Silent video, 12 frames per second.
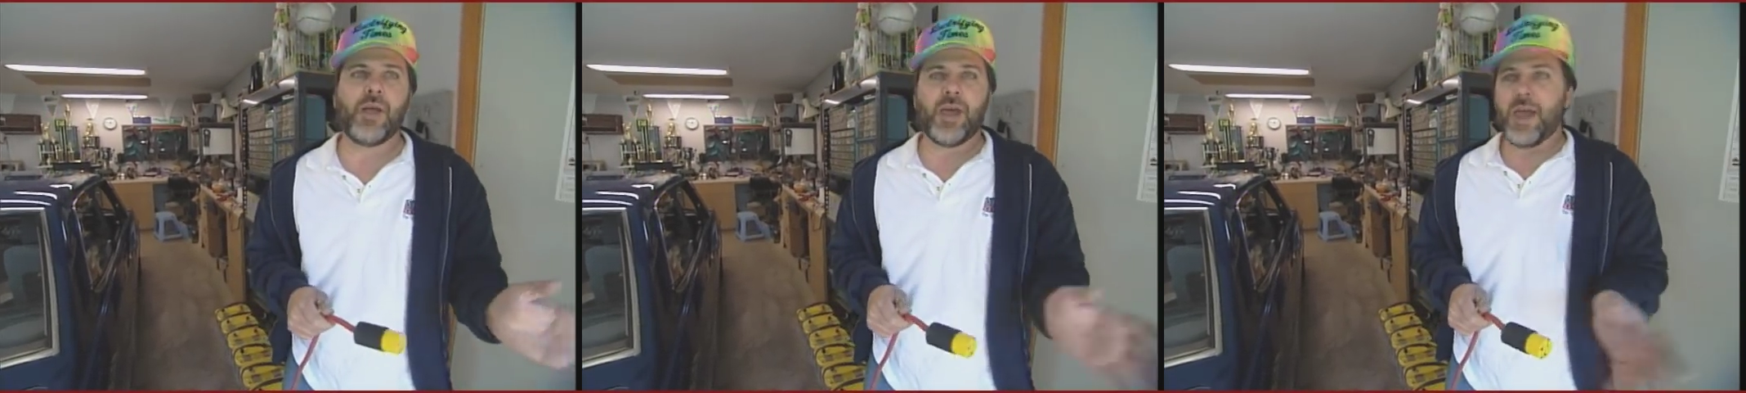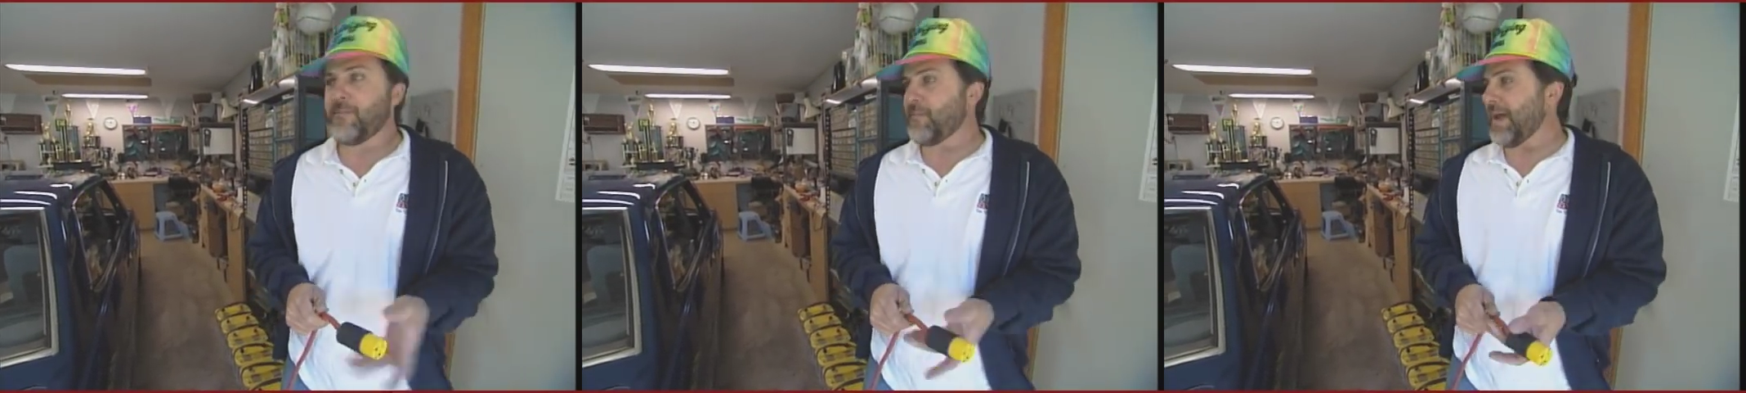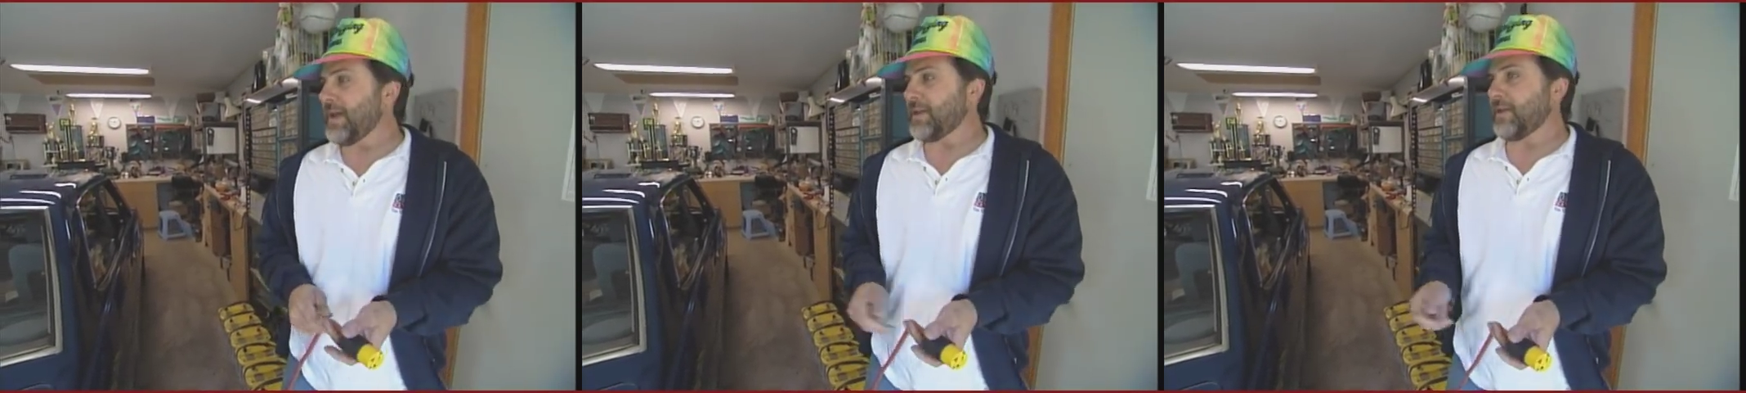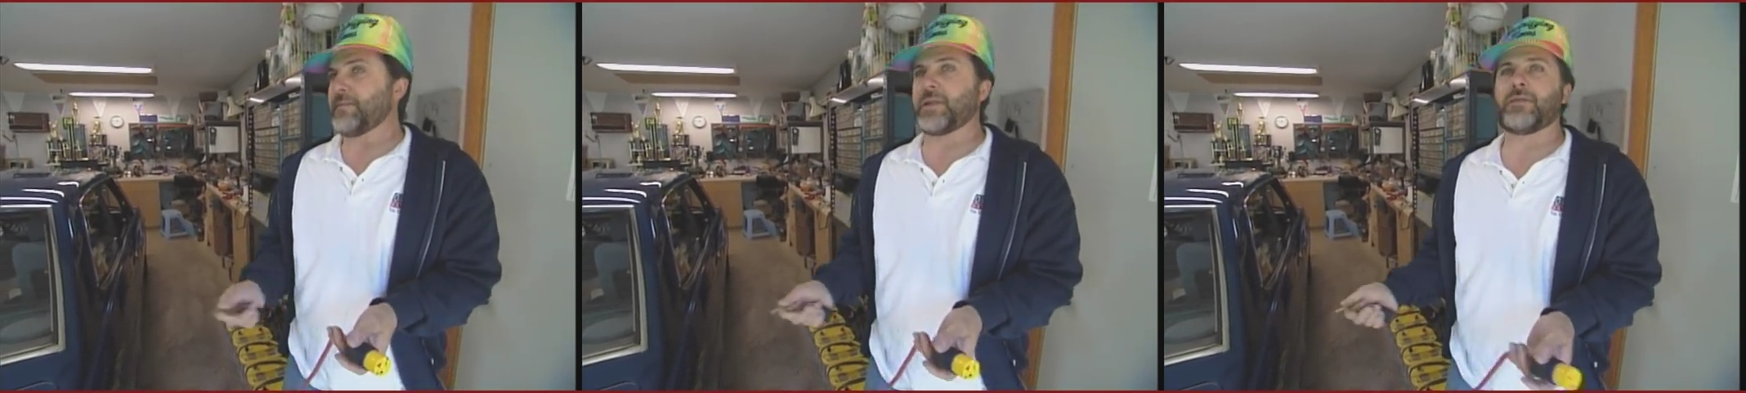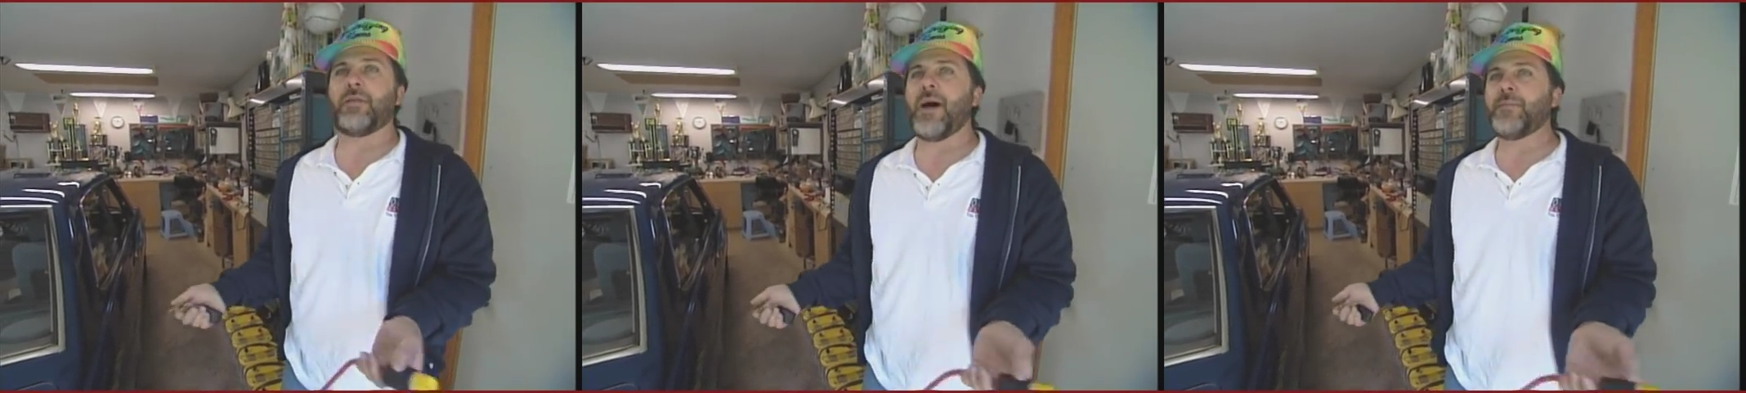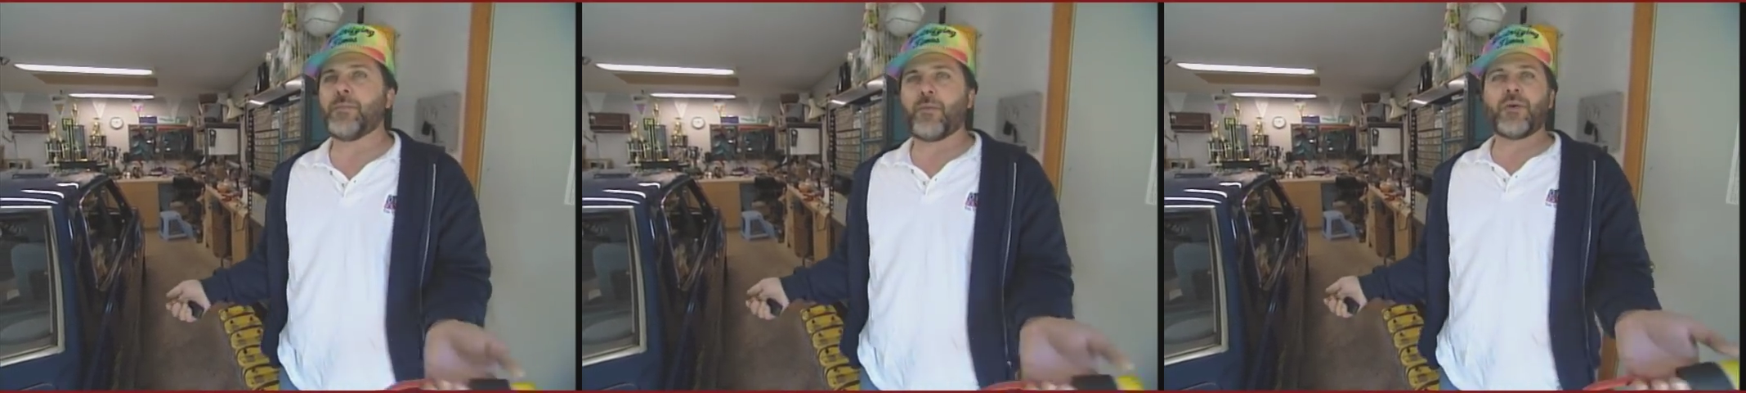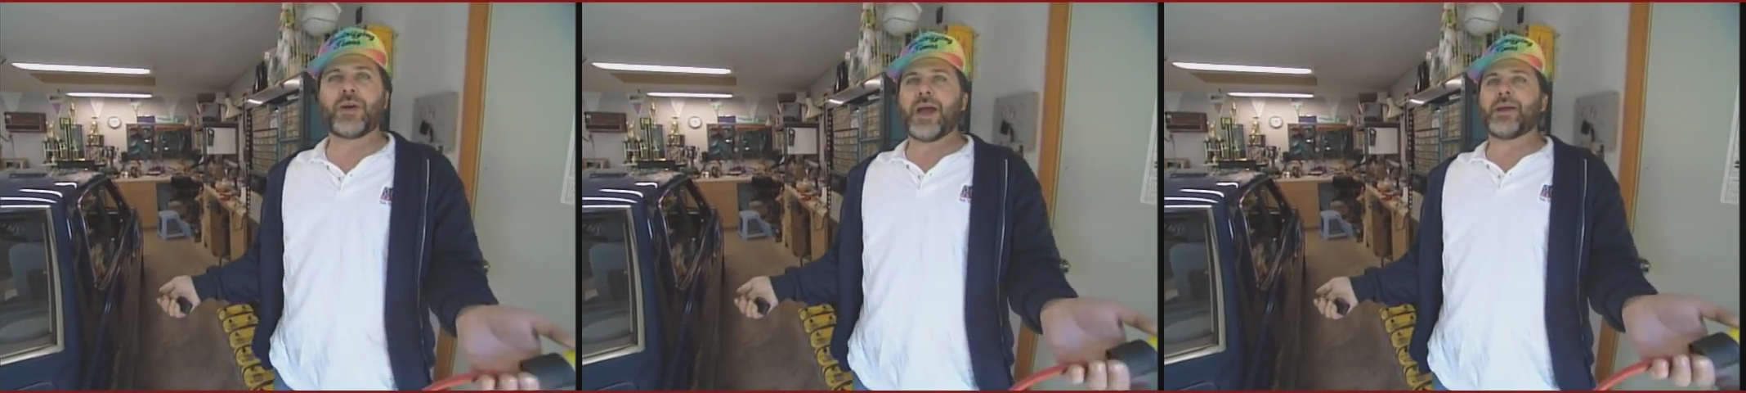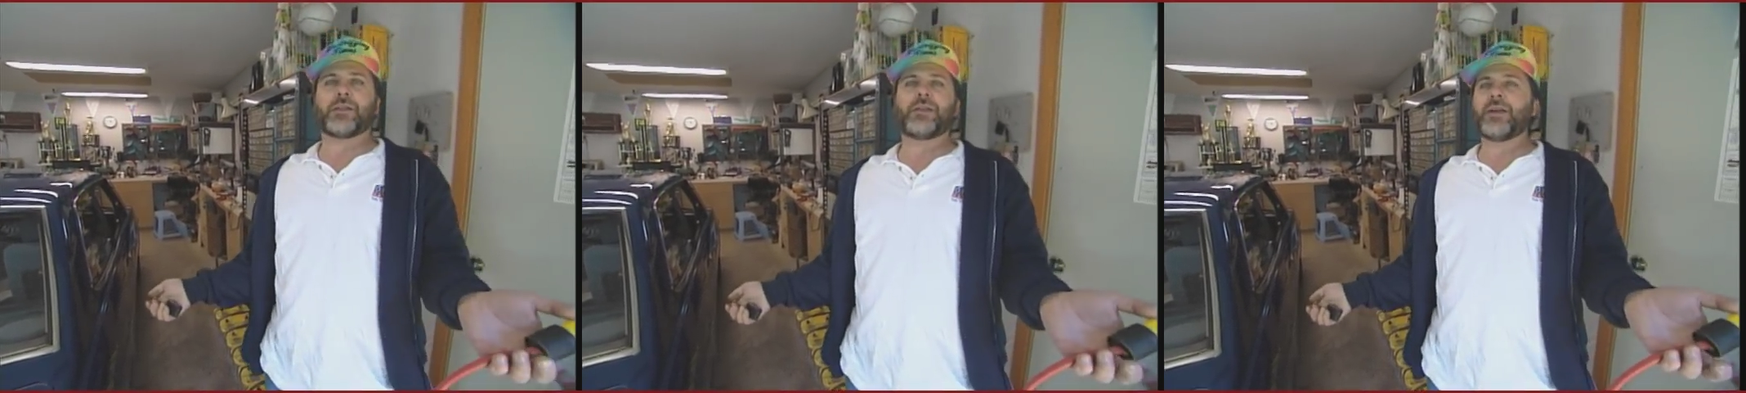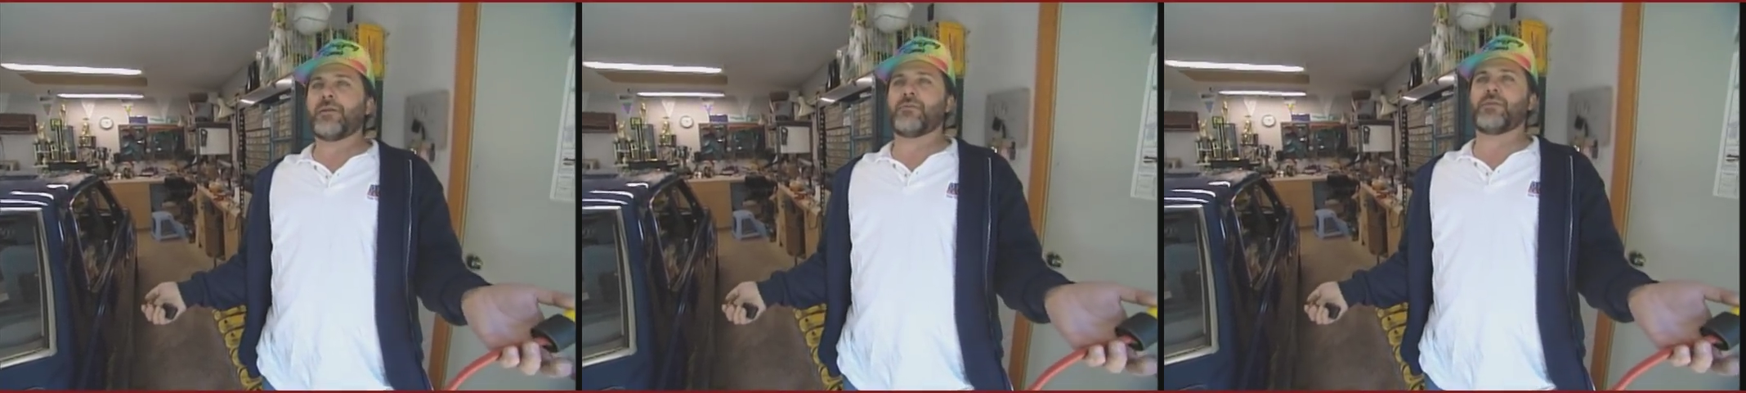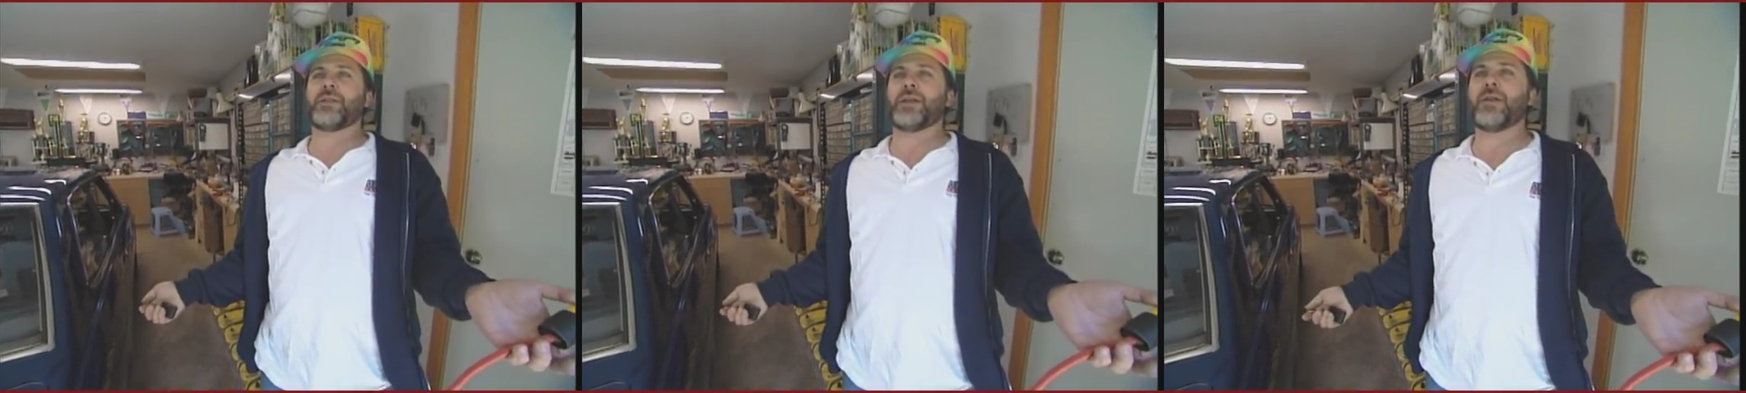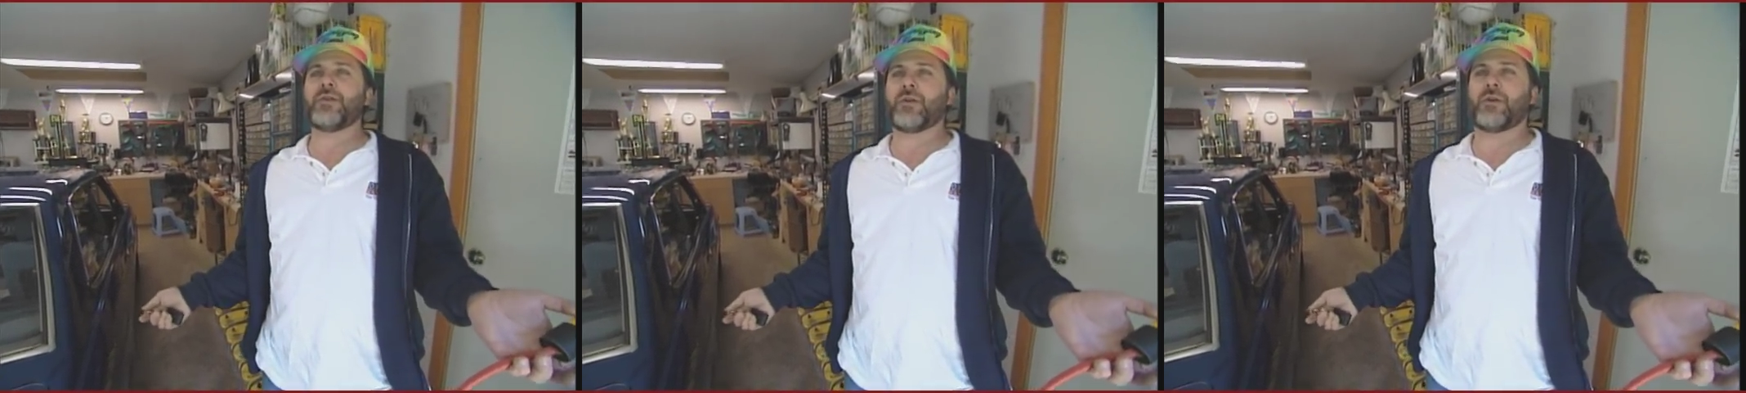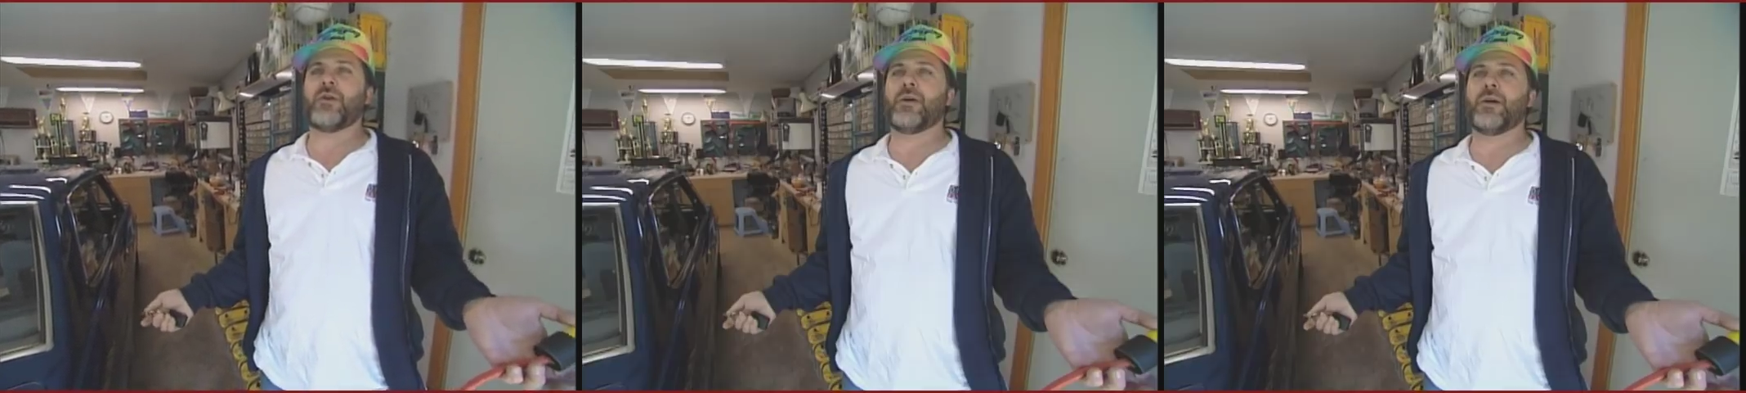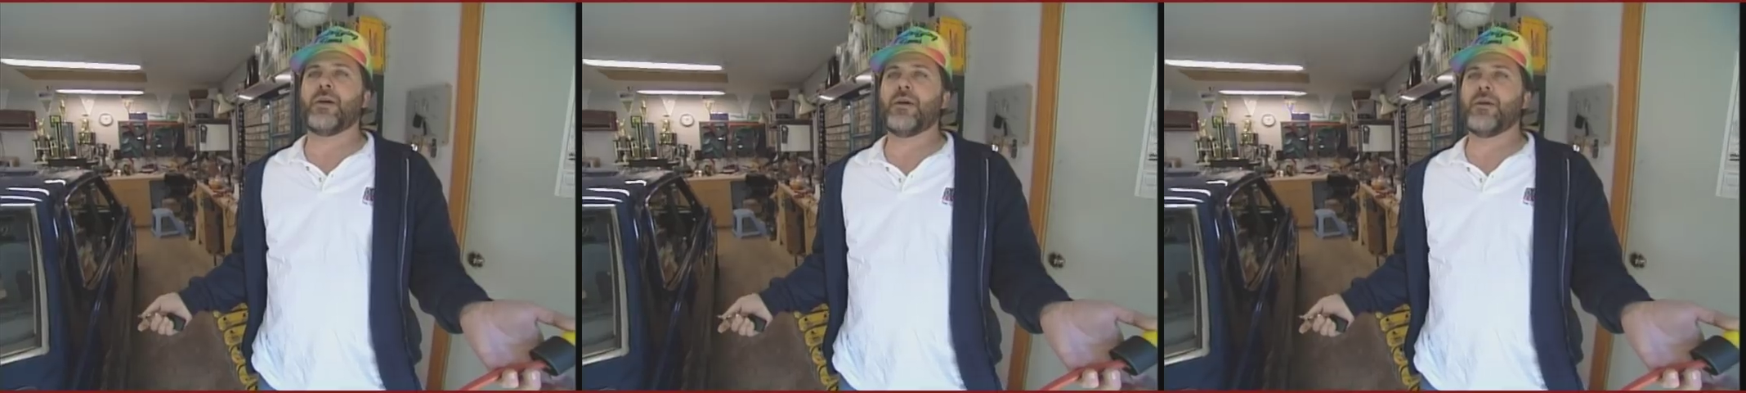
and pay some slob to pour gasoline over the side of your car.